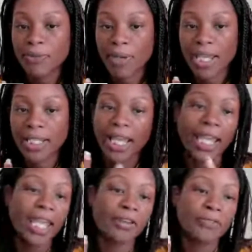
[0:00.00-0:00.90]
Okay, like, I
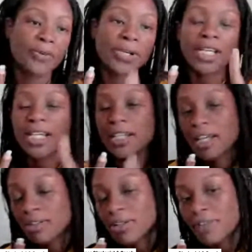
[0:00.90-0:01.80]
can't afford it,
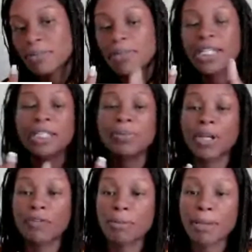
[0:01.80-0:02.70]
I don't have the money,
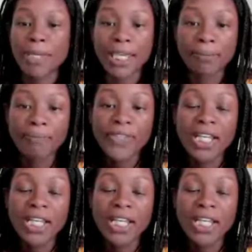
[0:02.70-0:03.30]
whatever it may be.